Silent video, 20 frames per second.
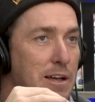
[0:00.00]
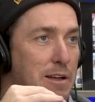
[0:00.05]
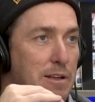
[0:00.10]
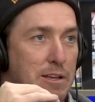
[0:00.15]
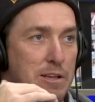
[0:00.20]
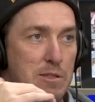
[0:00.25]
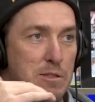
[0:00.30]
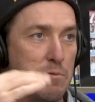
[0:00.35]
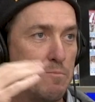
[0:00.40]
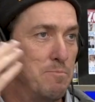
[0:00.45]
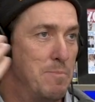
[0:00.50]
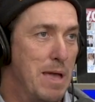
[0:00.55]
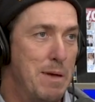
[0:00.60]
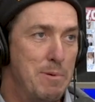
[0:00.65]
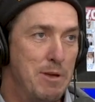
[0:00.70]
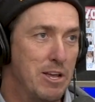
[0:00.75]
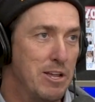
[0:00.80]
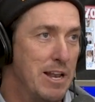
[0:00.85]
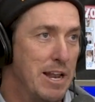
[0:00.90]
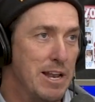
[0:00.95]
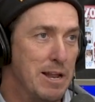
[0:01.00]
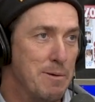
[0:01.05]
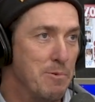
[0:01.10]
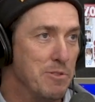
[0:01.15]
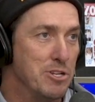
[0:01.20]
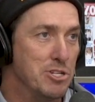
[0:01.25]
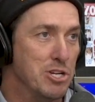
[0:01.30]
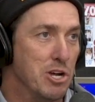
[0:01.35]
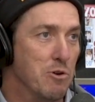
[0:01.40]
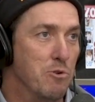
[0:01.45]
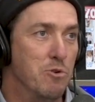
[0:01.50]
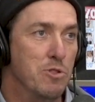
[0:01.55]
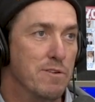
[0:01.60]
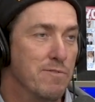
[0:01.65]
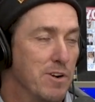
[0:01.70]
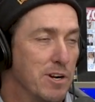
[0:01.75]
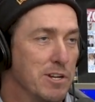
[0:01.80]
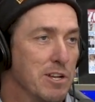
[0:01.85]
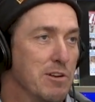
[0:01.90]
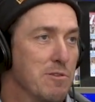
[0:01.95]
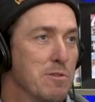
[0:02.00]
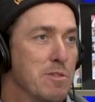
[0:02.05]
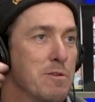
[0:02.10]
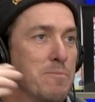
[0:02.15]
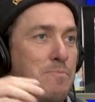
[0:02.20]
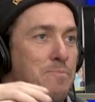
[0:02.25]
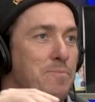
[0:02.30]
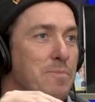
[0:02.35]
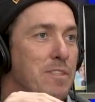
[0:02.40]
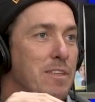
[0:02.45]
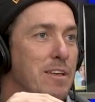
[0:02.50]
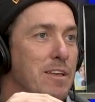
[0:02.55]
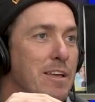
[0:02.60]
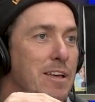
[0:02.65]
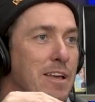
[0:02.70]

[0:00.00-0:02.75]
because maybe it could end up on the show. Who the fuck knows? Totally.